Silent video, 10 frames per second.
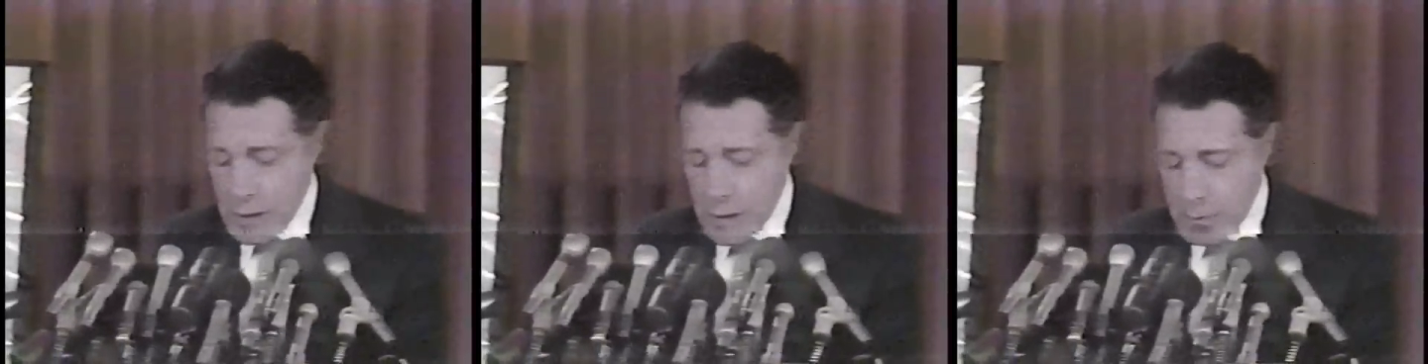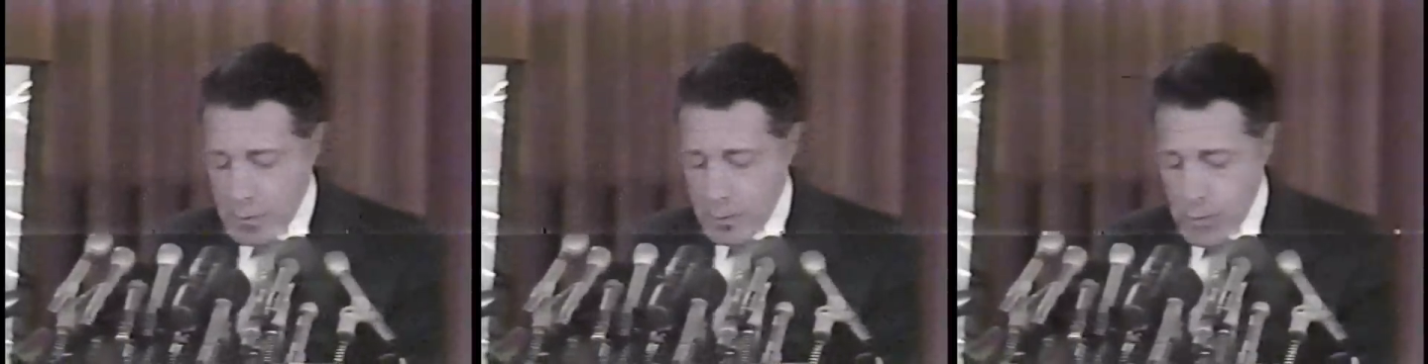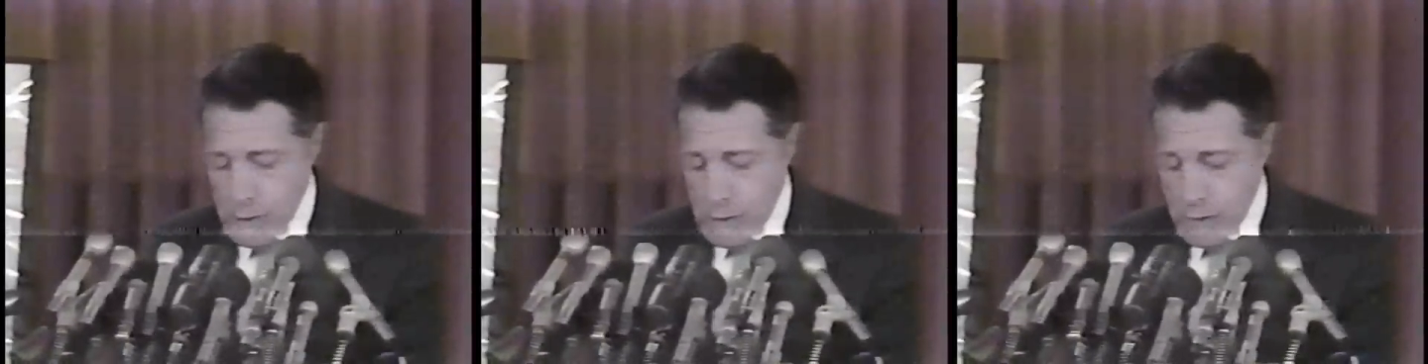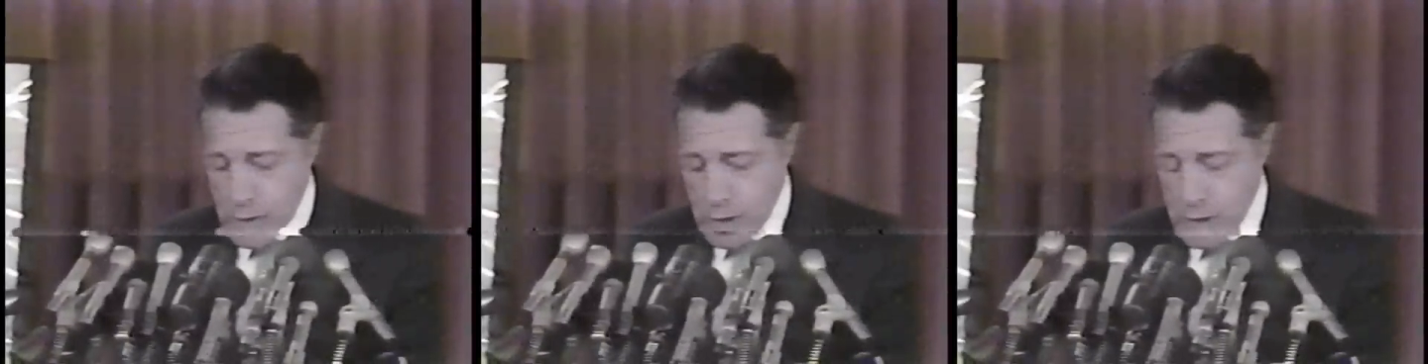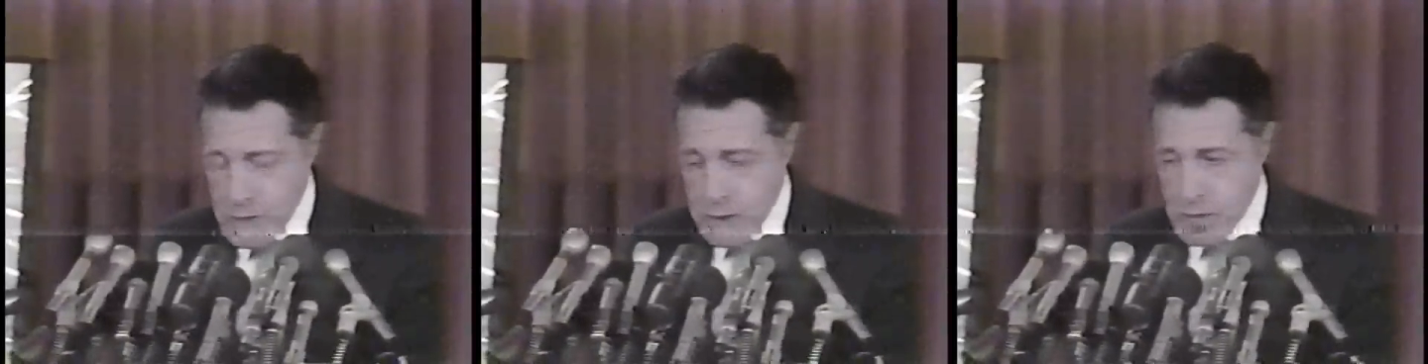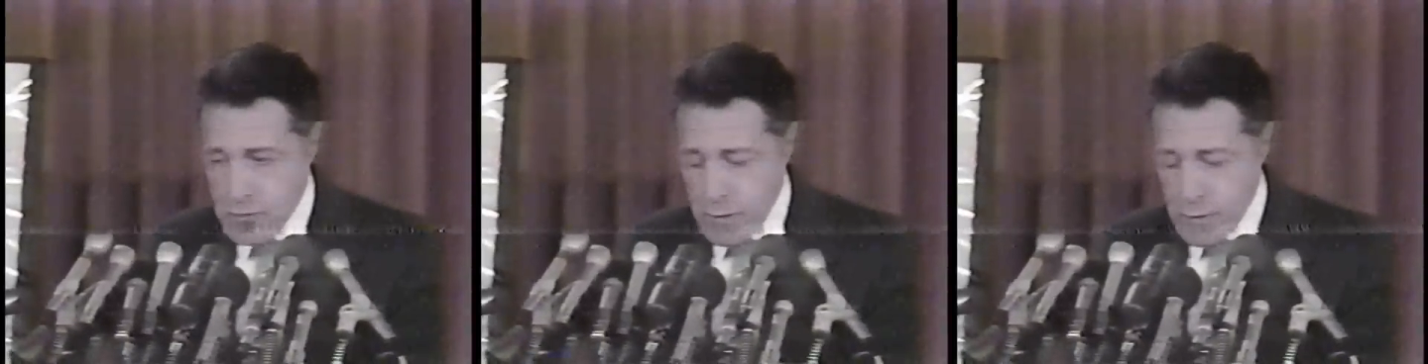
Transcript: can be brought to the United States for